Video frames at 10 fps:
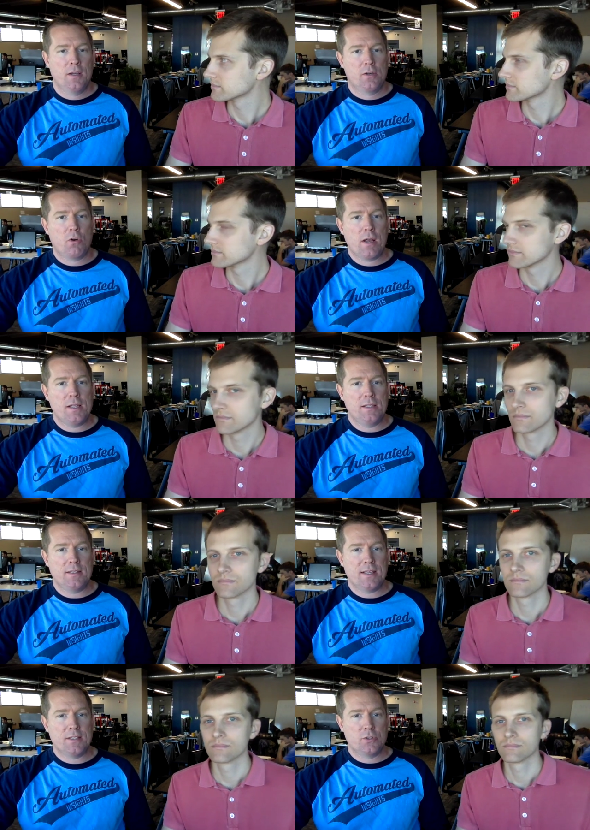Speaker 1: creating
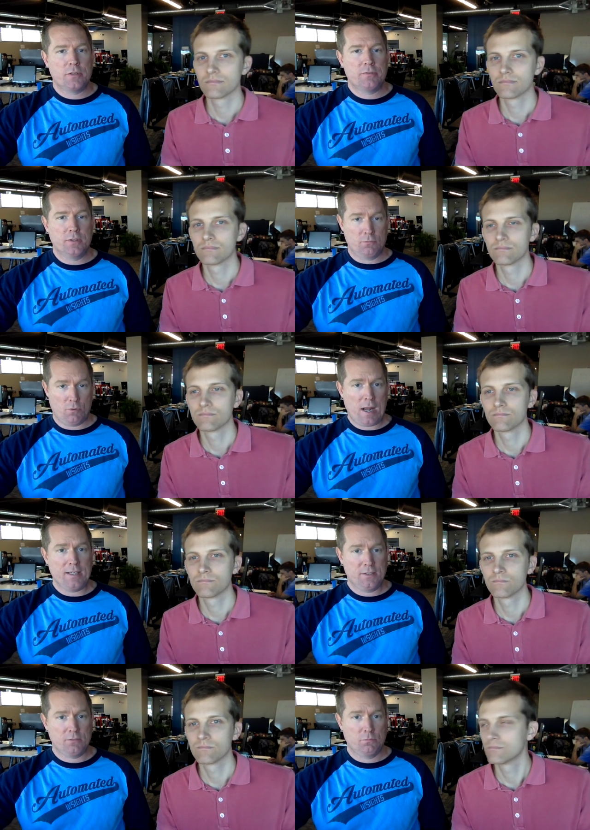data-driven writing
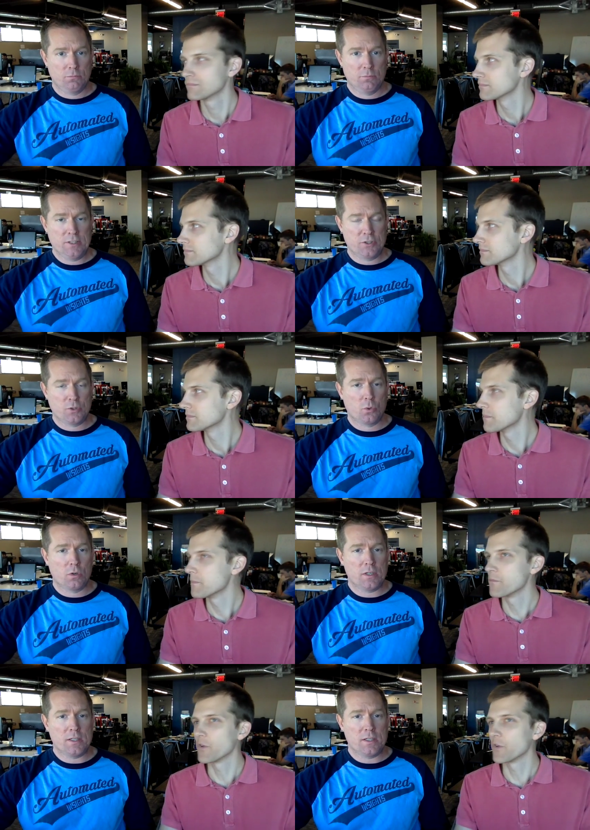written stories